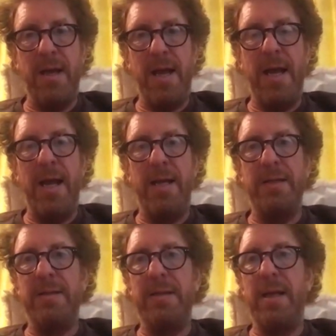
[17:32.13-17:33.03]

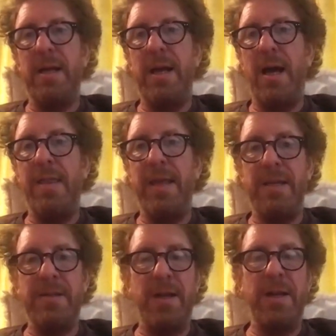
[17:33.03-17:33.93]
and I think
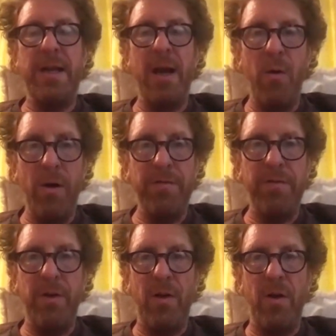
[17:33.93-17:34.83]
it's going to go on
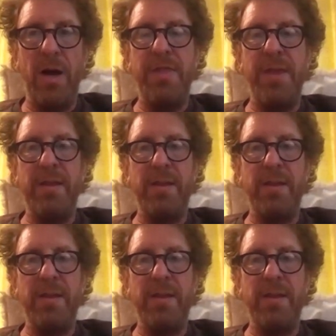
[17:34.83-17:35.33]
for a lot longer. I think